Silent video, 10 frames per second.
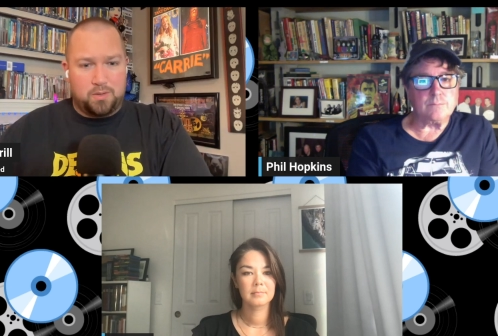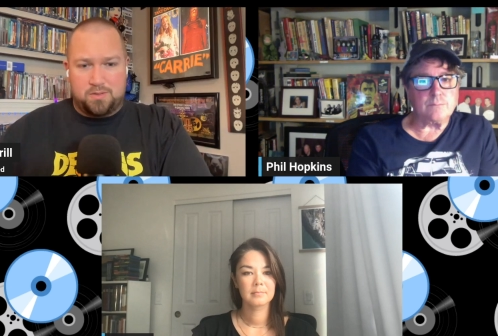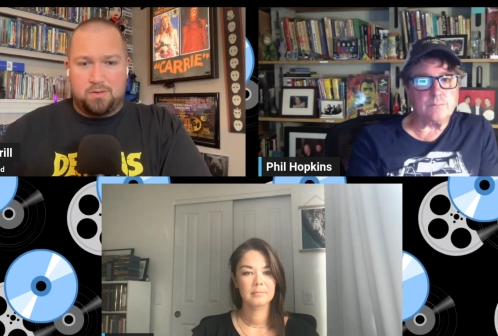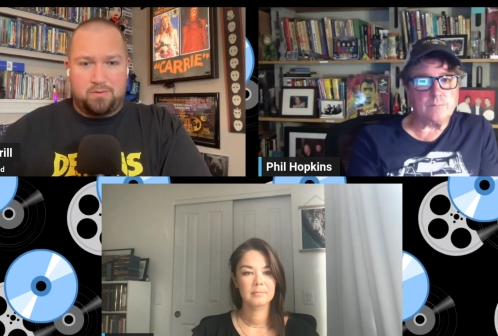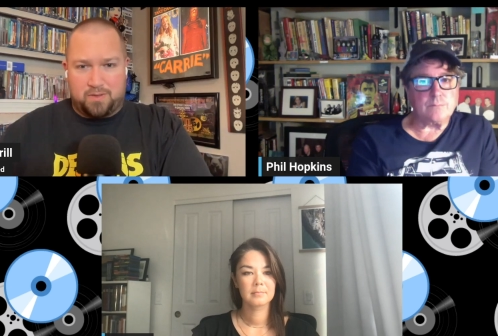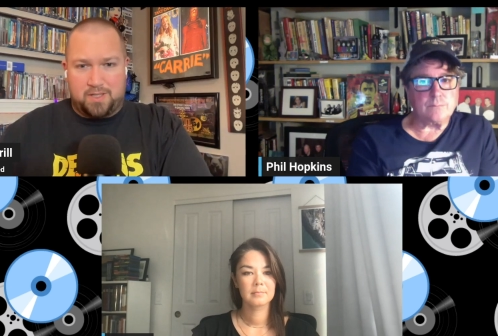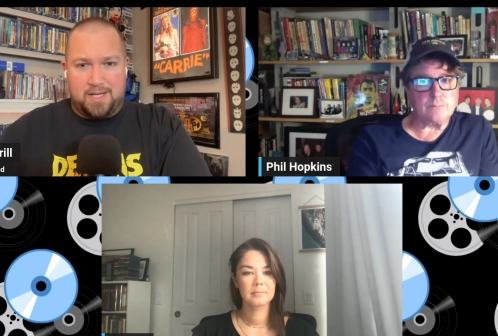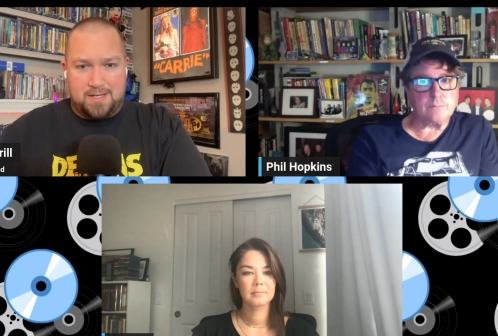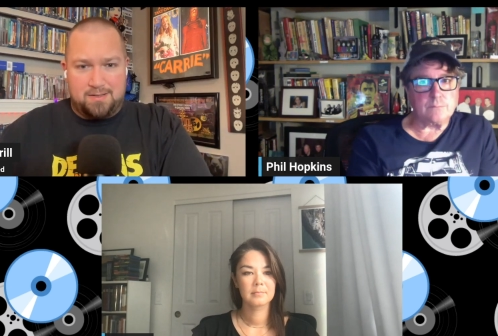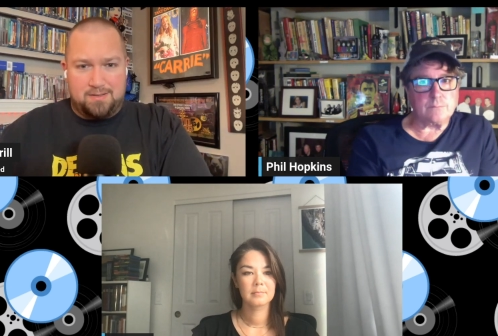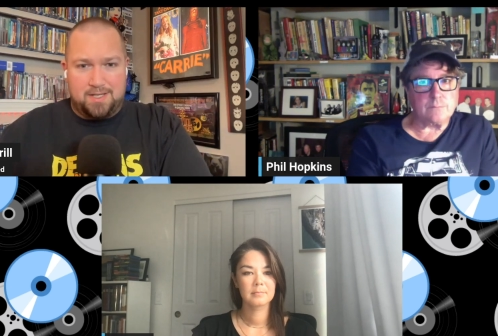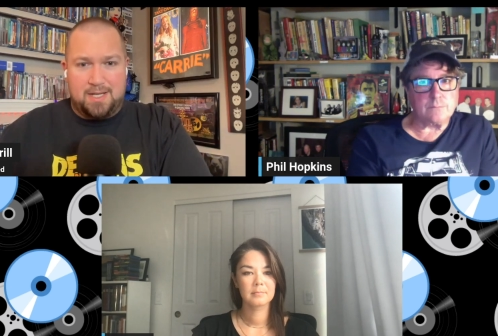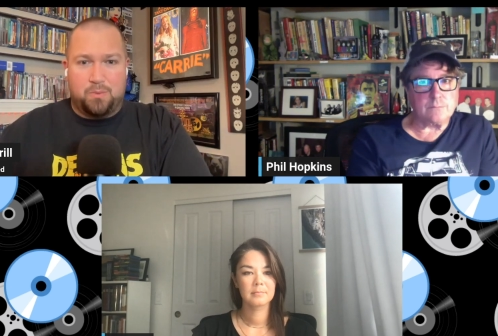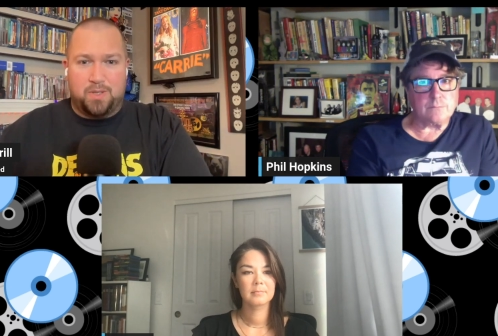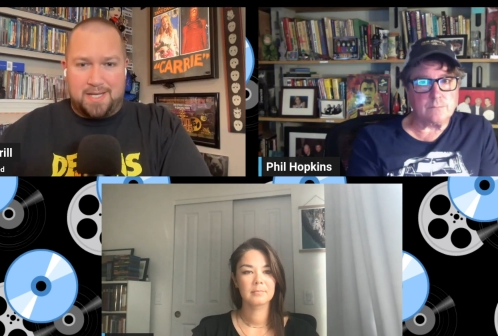Speaker 1: so forgotten.
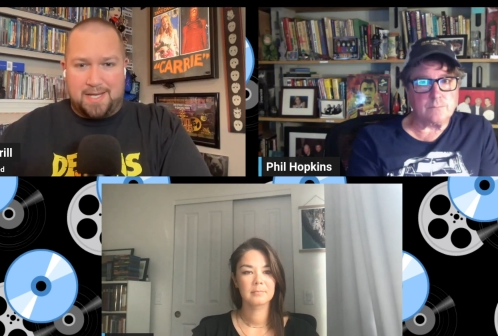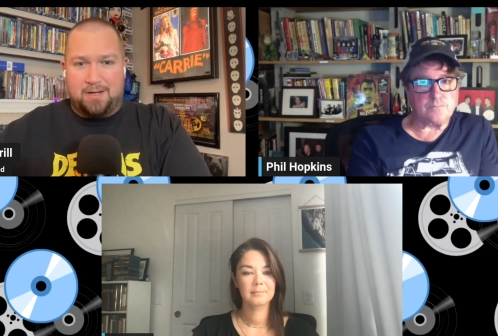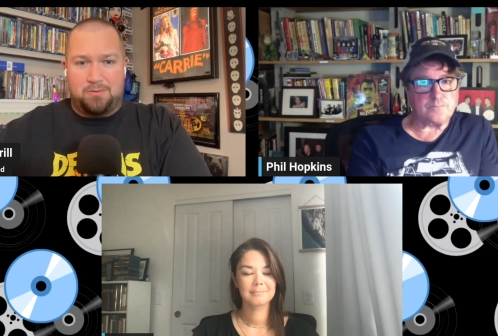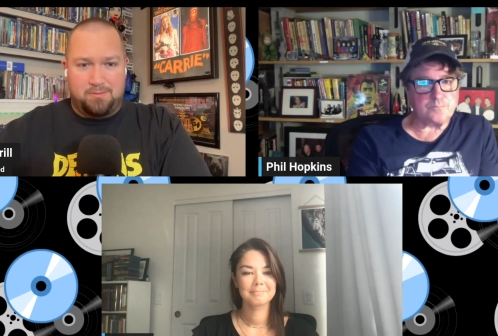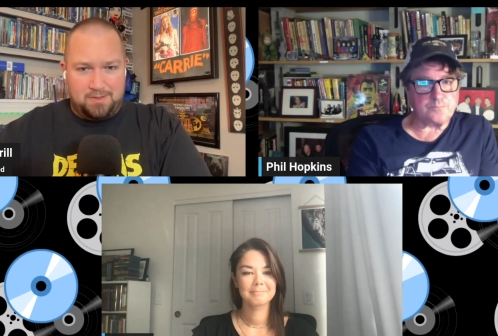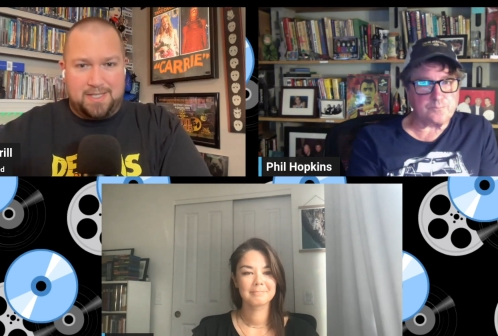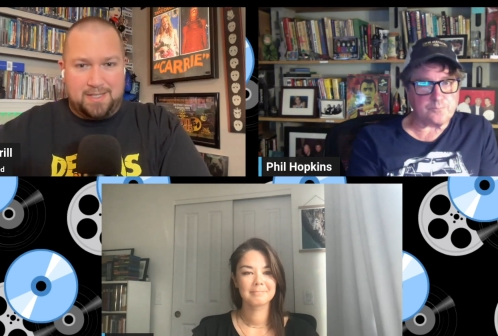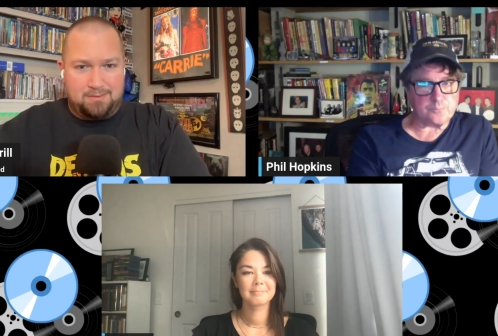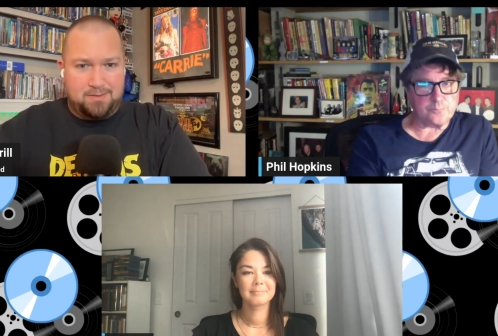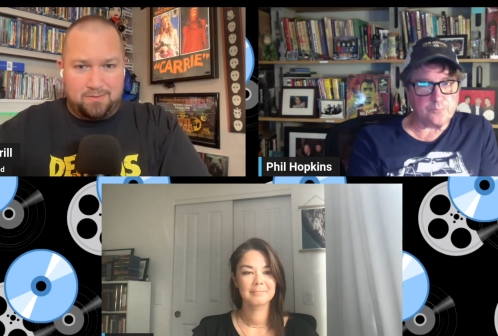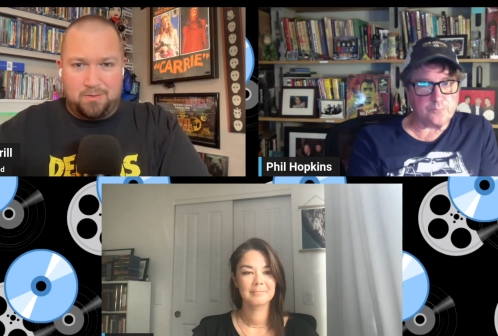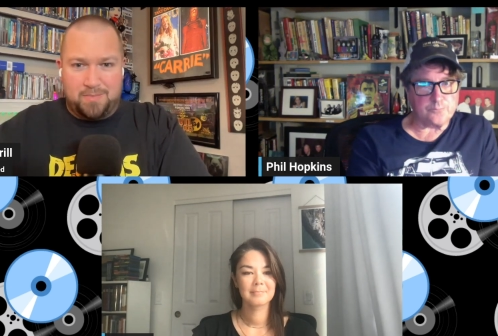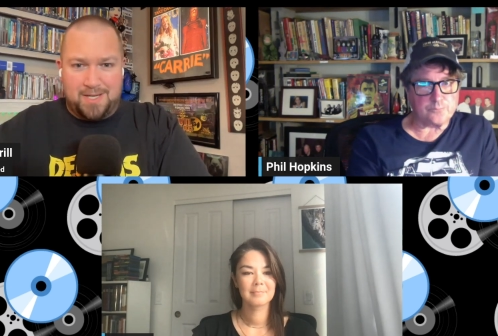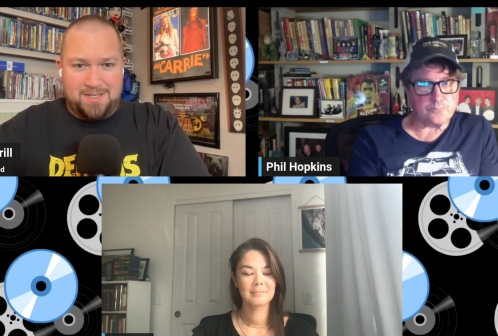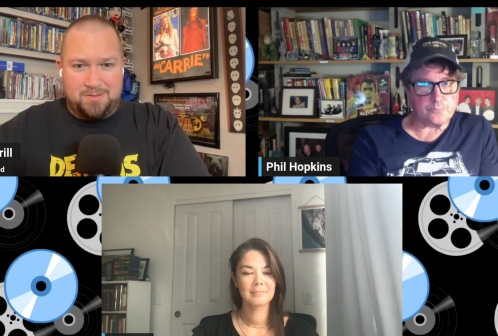And without like the film
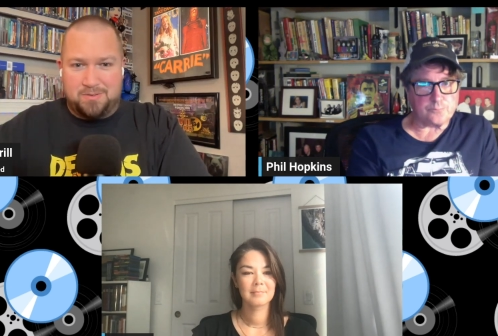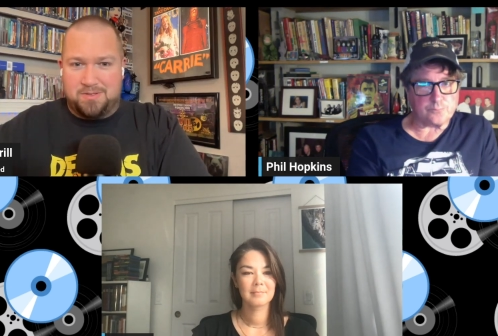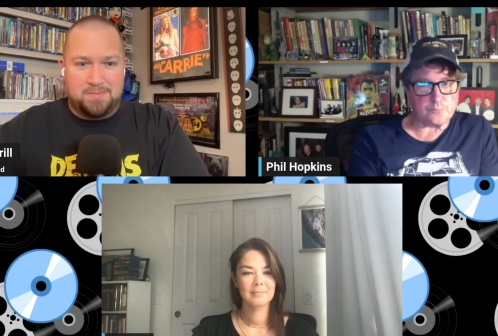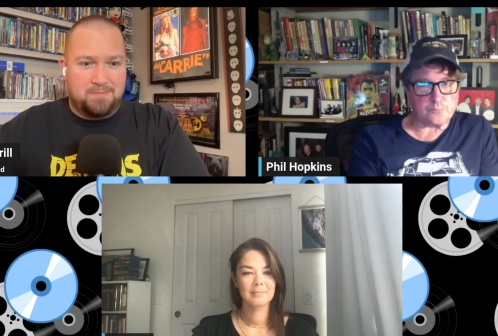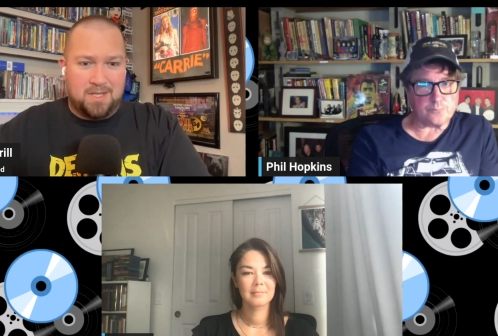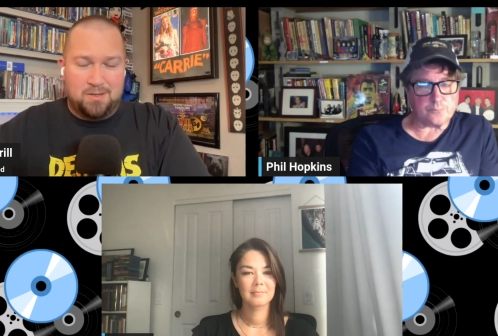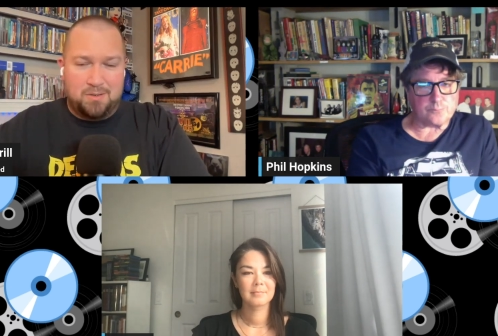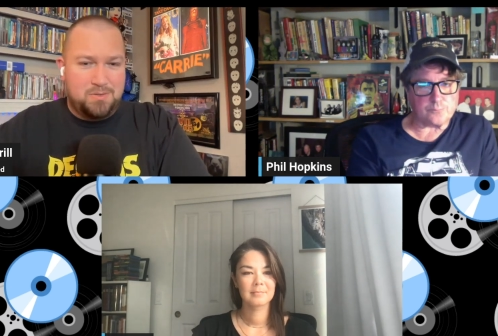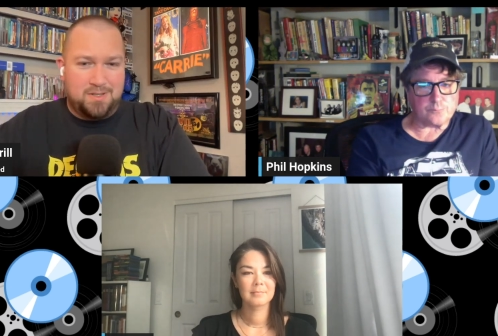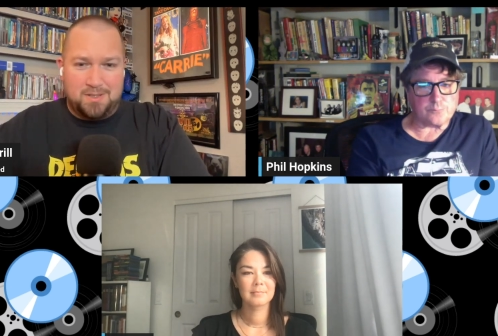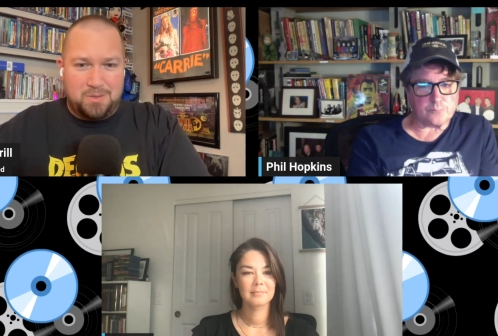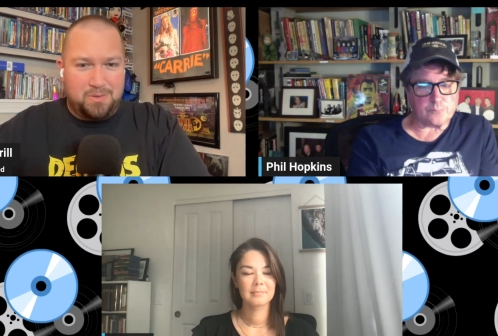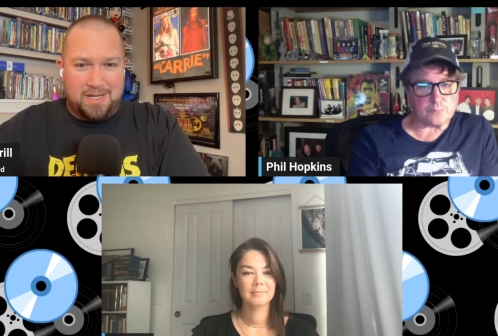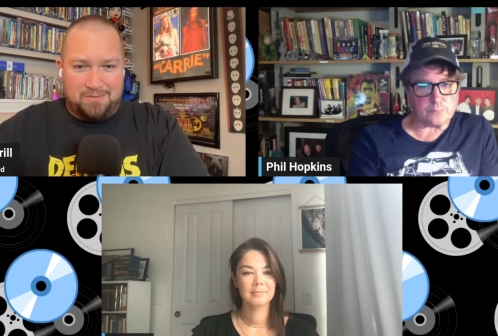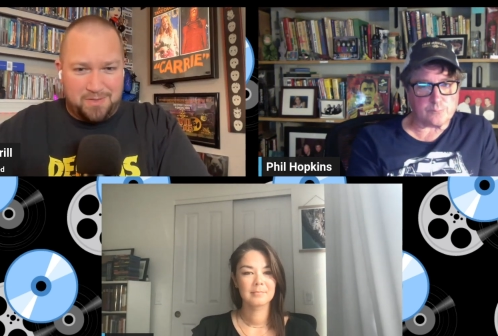masters, who's going to do
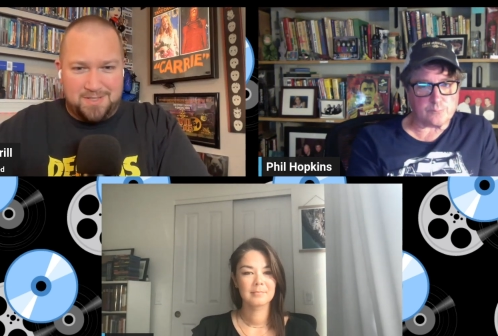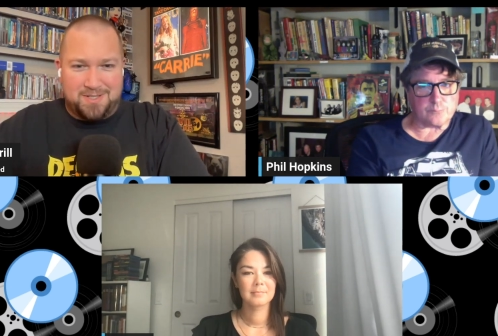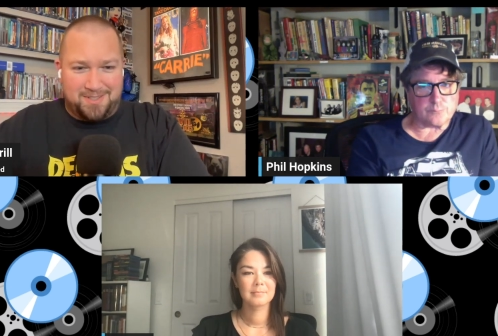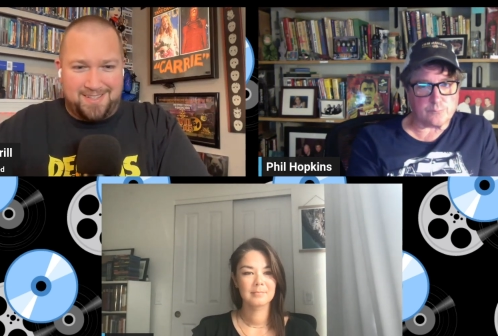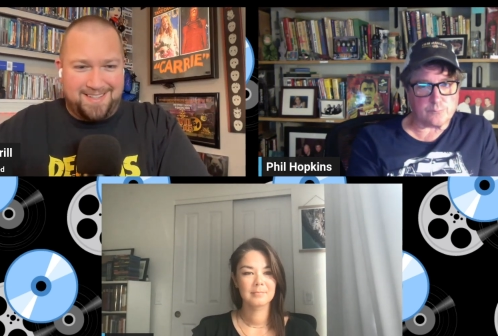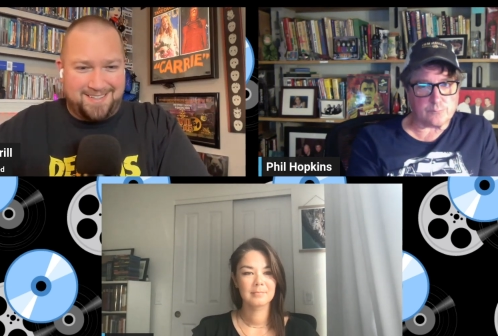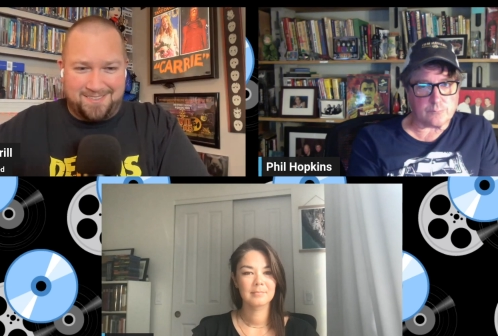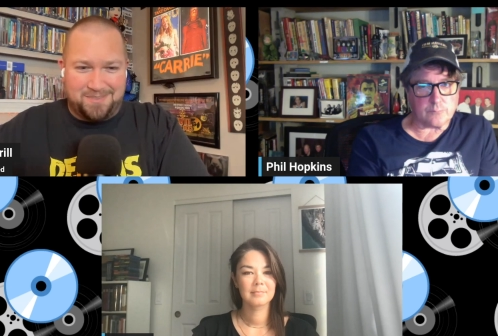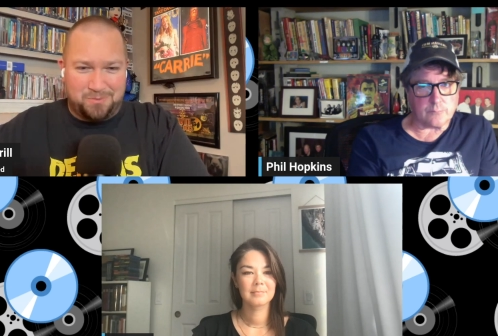that for the Scarlet Letter?